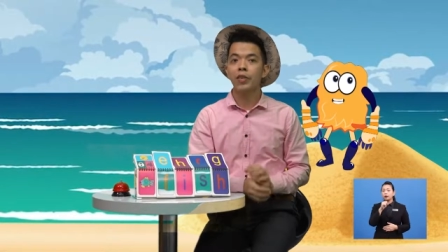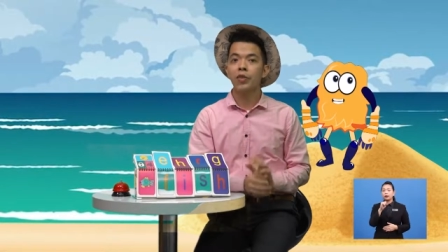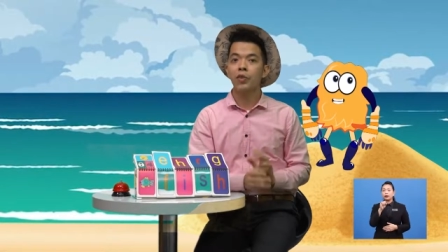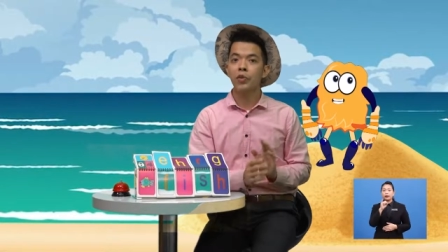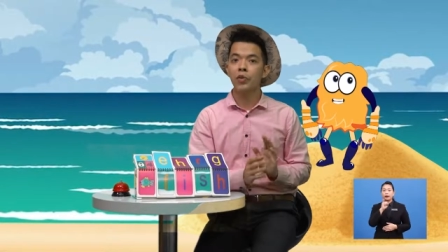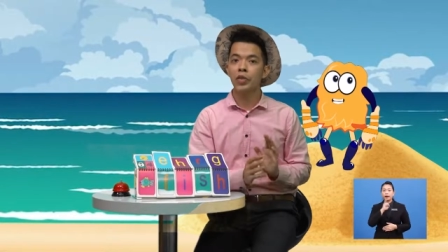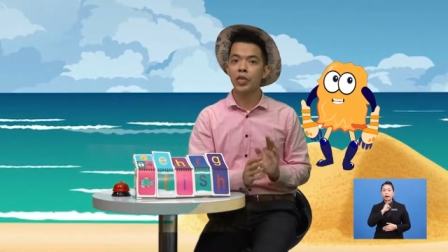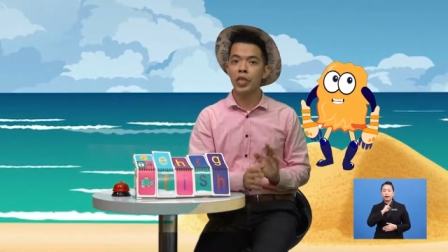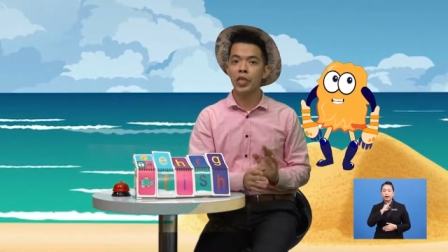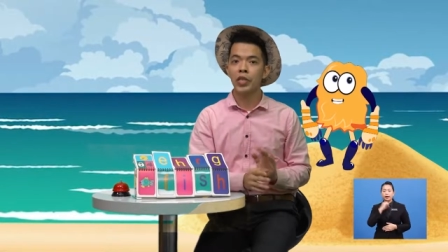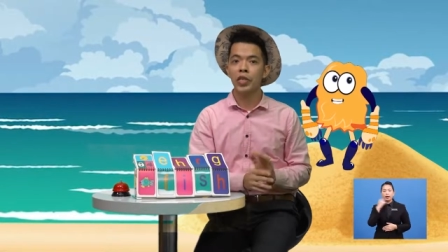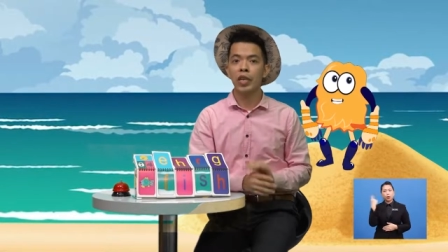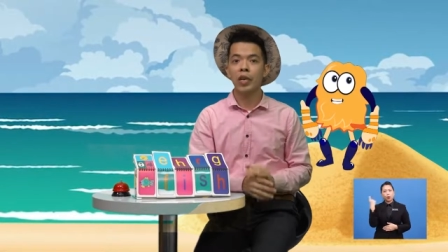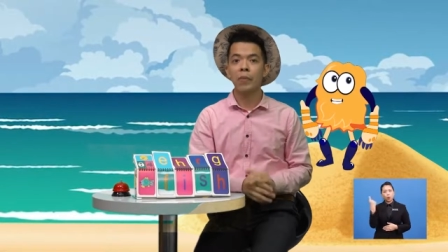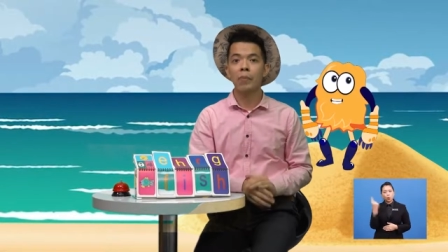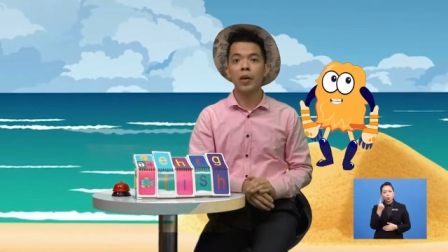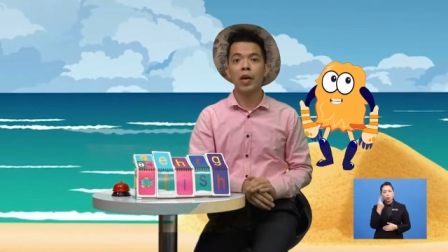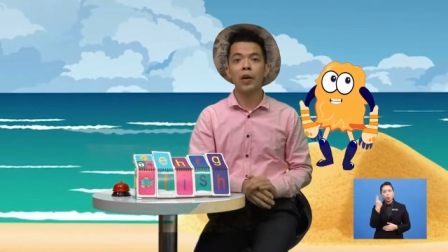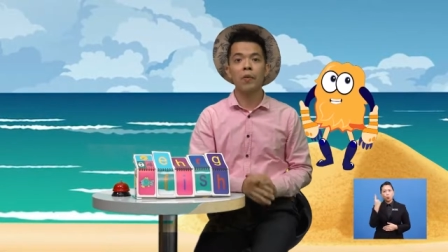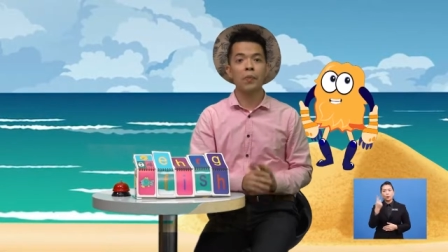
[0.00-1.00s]
to teach
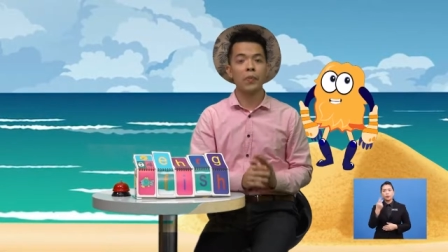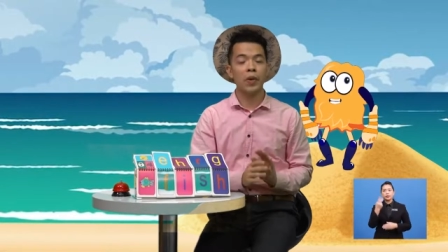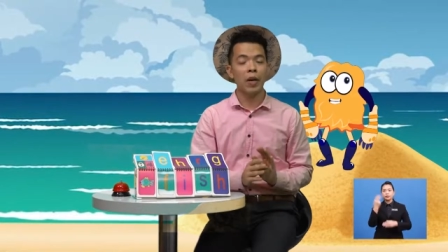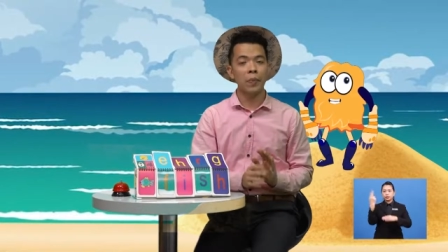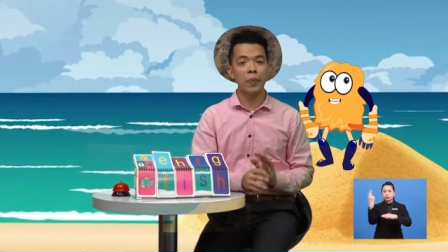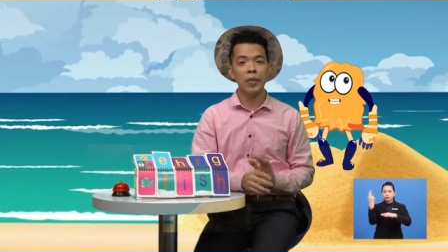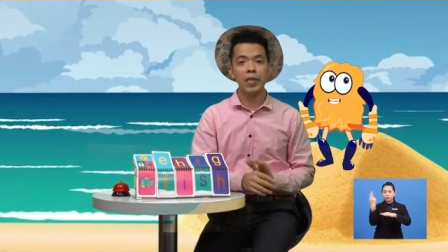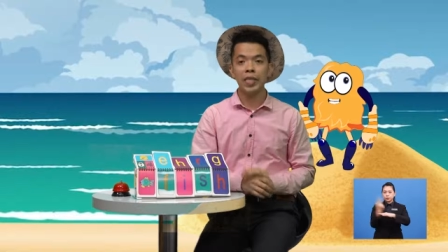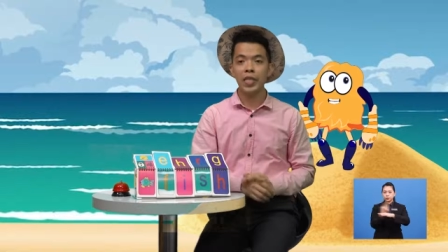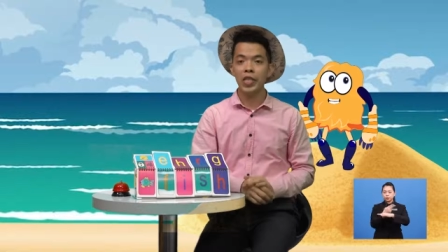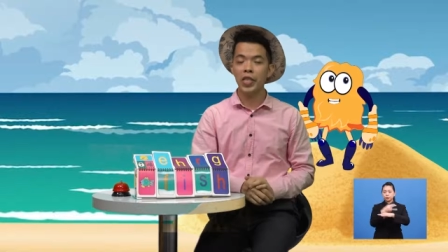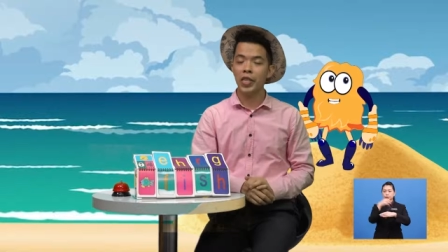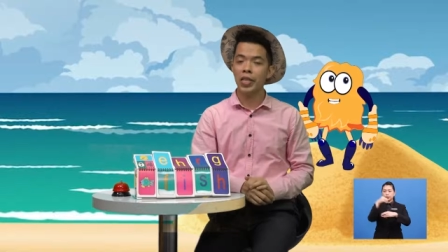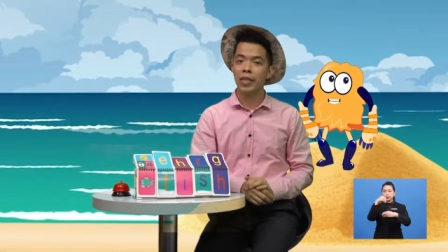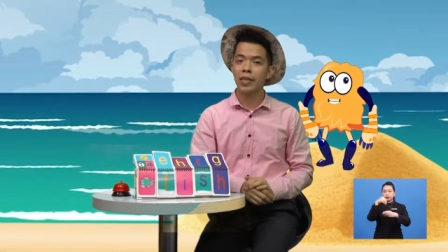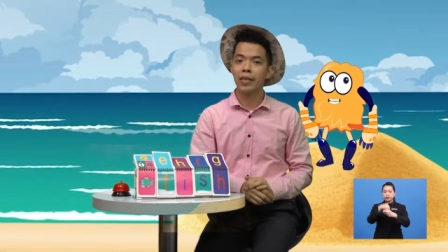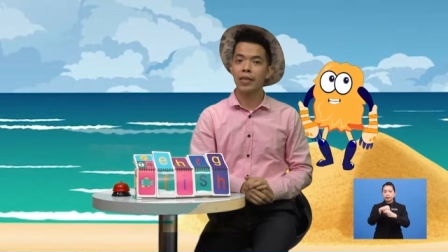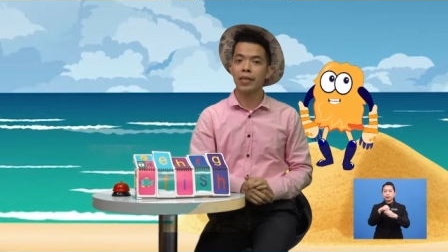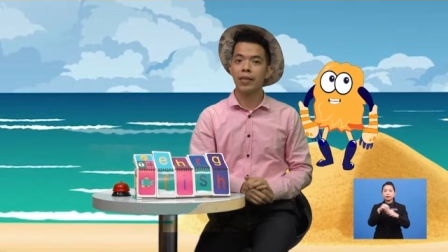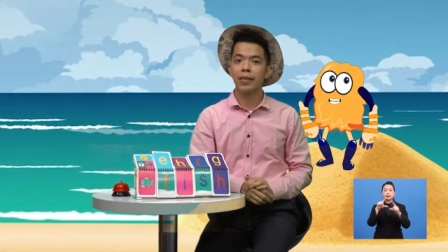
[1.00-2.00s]
about
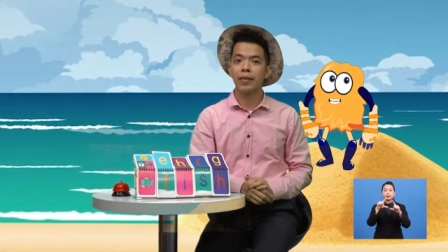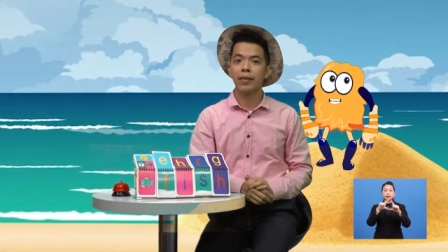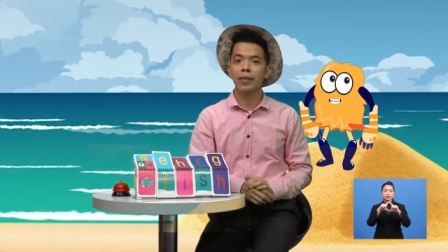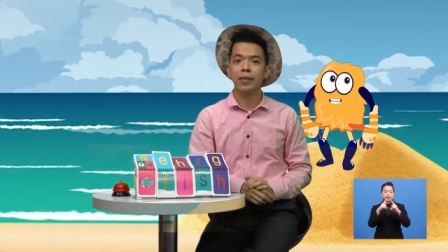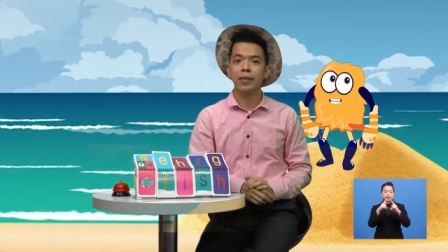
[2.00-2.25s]
prepositions.